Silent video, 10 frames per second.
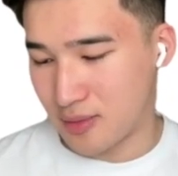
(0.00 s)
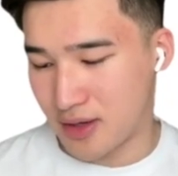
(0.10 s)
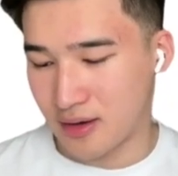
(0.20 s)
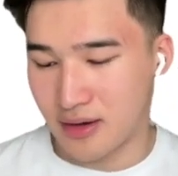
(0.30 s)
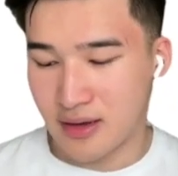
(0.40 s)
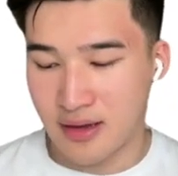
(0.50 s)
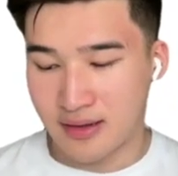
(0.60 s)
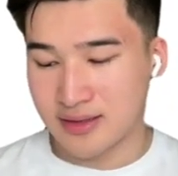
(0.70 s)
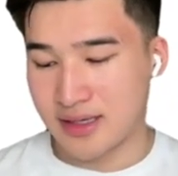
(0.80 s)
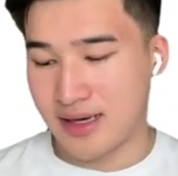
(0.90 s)
going to be?
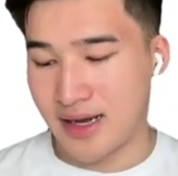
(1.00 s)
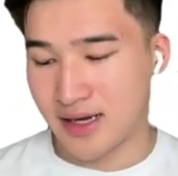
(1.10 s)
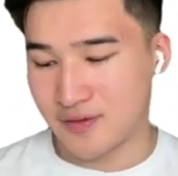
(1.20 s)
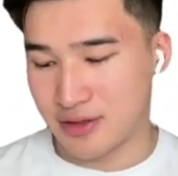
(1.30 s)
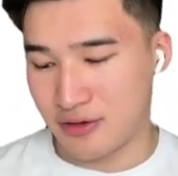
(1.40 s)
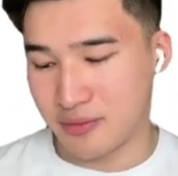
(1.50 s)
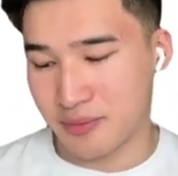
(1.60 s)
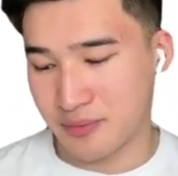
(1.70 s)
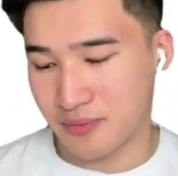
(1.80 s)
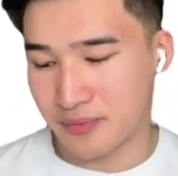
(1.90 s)
This is a negative slope.
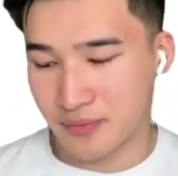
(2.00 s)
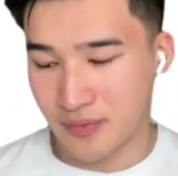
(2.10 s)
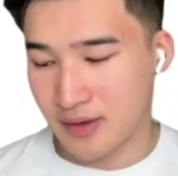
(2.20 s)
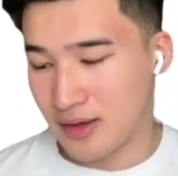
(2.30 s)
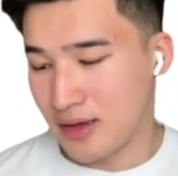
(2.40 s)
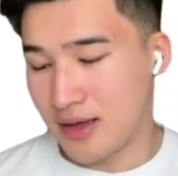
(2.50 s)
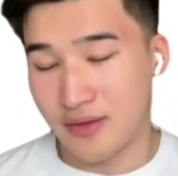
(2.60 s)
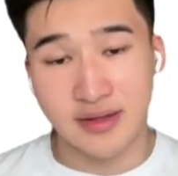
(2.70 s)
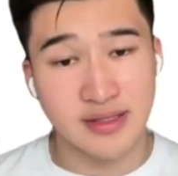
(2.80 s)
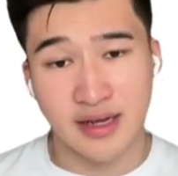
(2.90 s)

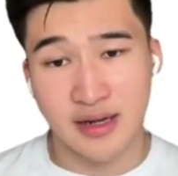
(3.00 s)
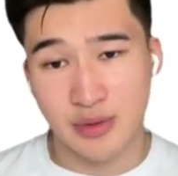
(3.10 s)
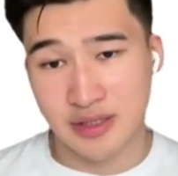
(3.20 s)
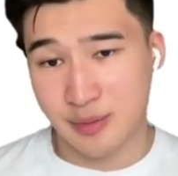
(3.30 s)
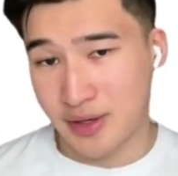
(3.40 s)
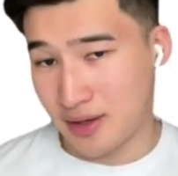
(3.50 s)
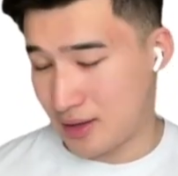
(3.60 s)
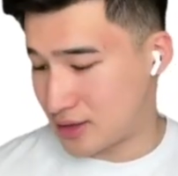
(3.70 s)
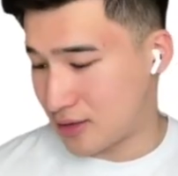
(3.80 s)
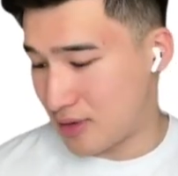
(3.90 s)
And this side, what is it going to be?
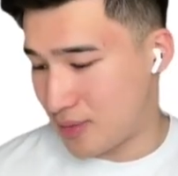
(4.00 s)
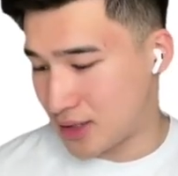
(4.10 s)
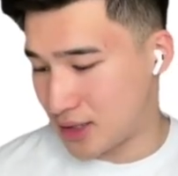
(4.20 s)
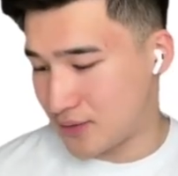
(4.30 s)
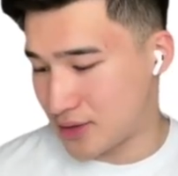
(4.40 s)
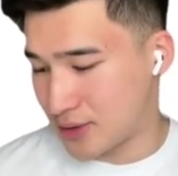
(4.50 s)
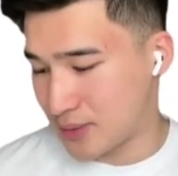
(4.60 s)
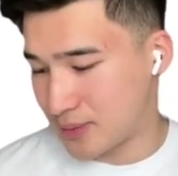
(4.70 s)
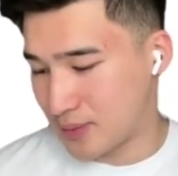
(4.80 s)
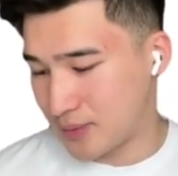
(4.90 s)
It's going to be a positive
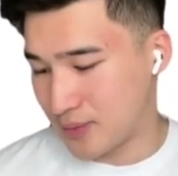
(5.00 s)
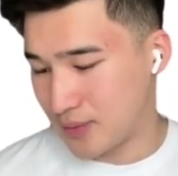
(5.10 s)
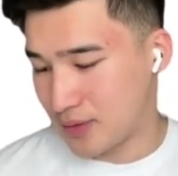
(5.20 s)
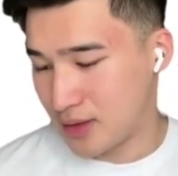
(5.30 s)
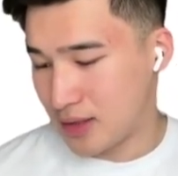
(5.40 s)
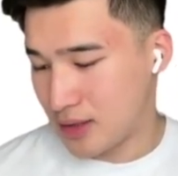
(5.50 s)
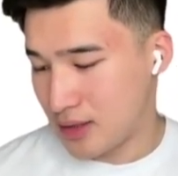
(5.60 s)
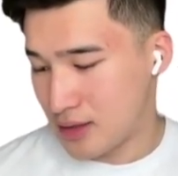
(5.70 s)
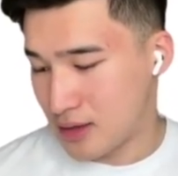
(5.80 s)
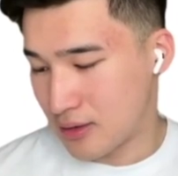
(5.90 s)
slope.
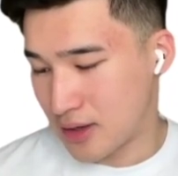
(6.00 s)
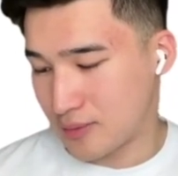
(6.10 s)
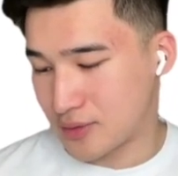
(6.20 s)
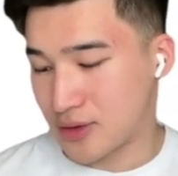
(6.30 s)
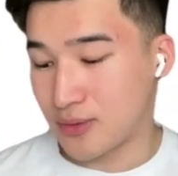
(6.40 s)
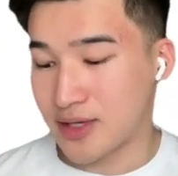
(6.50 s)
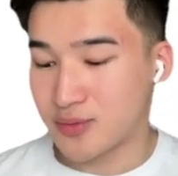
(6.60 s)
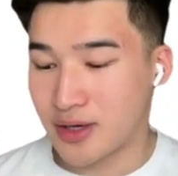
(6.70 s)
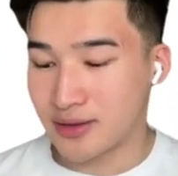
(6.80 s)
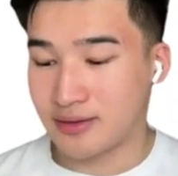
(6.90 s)
Okay, so
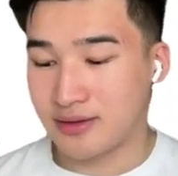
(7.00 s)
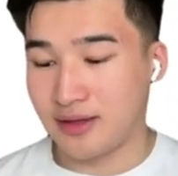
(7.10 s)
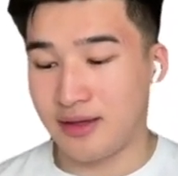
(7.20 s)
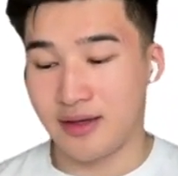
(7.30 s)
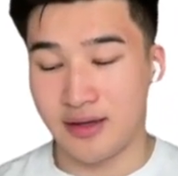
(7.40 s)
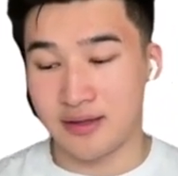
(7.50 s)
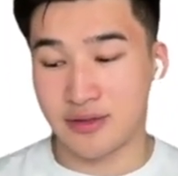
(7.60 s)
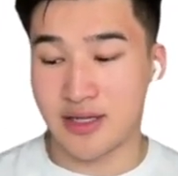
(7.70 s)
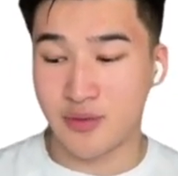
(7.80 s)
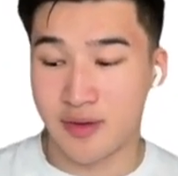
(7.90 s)
that's why
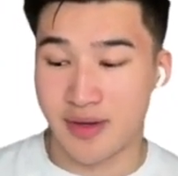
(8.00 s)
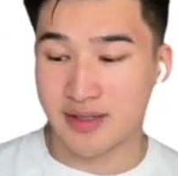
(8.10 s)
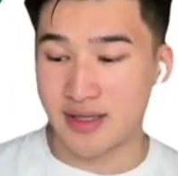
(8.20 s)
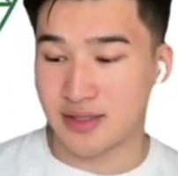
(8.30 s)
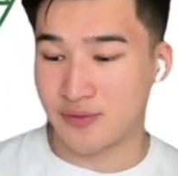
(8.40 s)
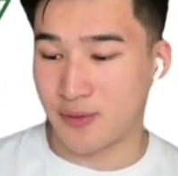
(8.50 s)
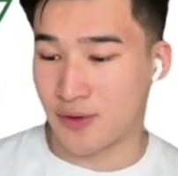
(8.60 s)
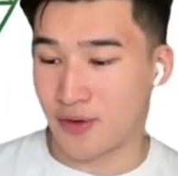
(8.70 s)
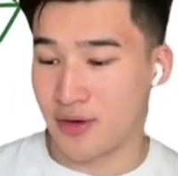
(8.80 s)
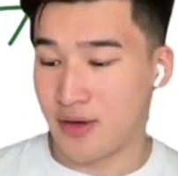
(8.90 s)
it makes sense
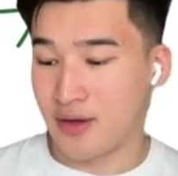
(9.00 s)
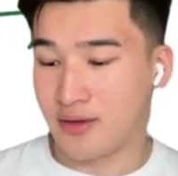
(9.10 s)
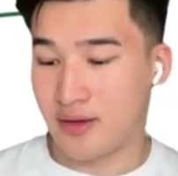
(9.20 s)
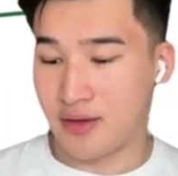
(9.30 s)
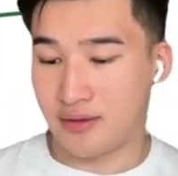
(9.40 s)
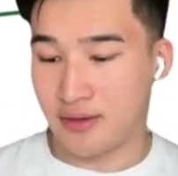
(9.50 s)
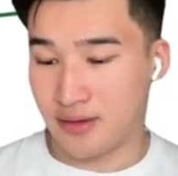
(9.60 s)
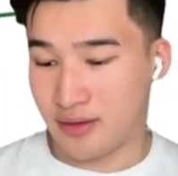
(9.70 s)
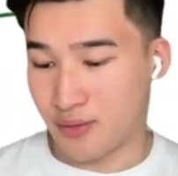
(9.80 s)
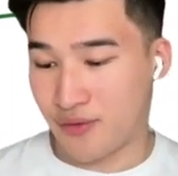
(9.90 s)
for the
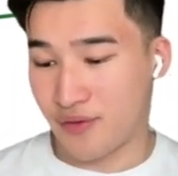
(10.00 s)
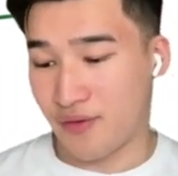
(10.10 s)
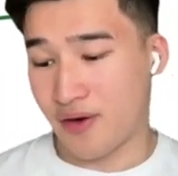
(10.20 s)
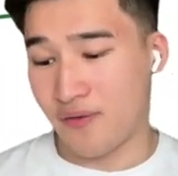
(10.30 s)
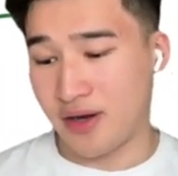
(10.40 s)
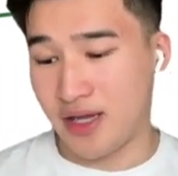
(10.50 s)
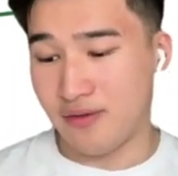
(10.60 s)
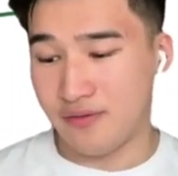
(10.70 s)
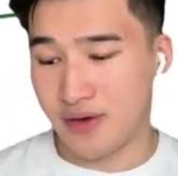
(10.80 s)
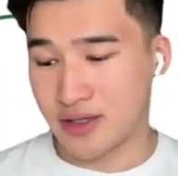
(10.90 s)
derivative of an
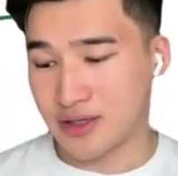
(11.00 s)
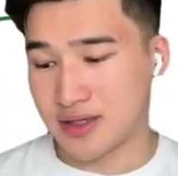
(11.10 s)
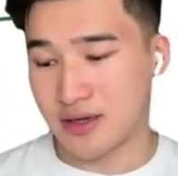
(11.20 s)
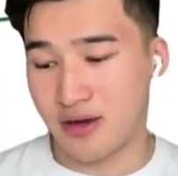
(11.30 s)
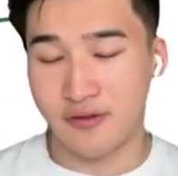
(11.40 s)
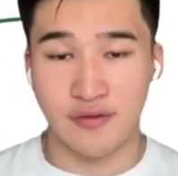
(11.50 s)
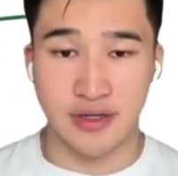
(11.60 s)
even function is an odd